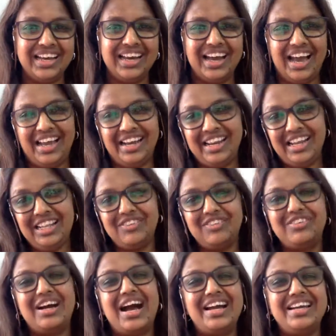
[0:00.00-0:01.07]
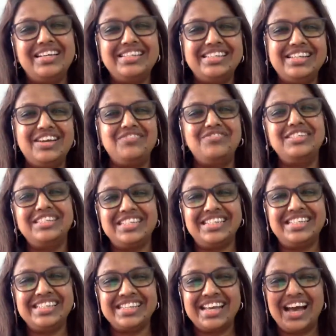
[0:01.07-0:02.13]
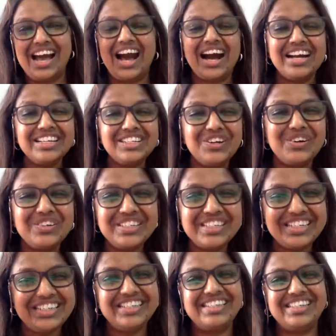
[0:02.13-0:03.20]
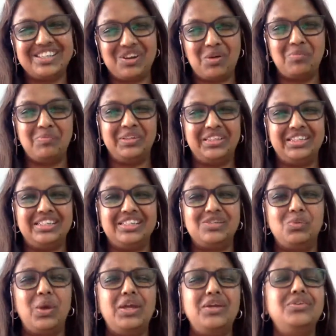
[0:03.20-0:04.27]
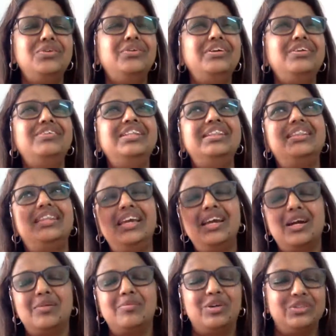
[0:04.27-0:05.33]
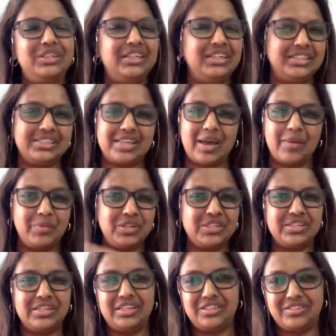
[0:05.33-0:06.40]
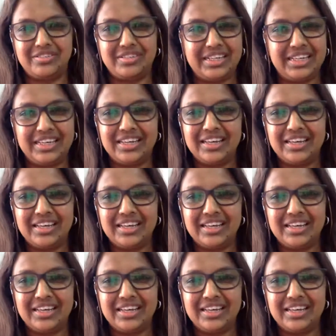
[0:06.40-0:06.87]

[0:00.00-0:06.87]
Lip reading: And then the highest level is unconscious competence, where you don't even think about it, it just happens naturally.